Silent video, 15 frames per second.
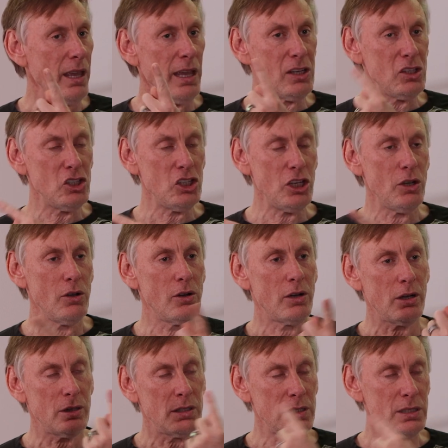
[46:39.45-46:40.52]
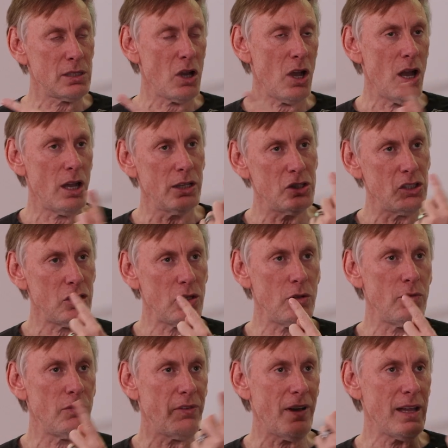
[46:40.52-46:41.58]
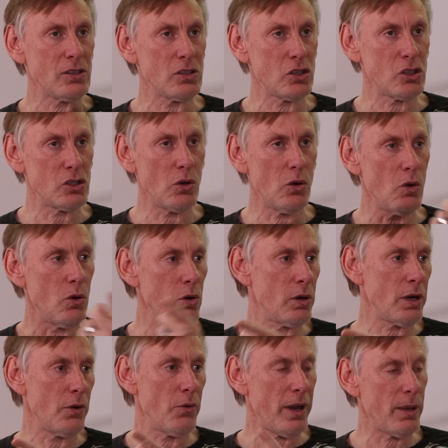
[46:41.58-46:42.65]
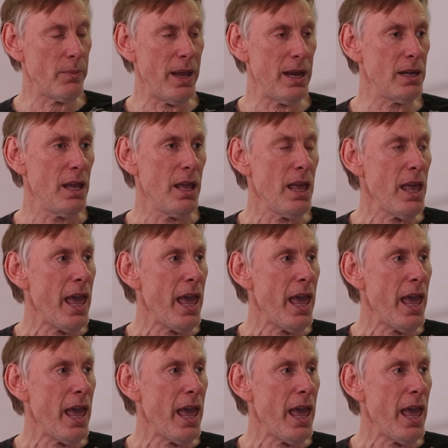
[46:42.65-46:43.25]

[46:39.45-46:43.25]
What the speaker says: it geo-targets you, finds a store, can recommend.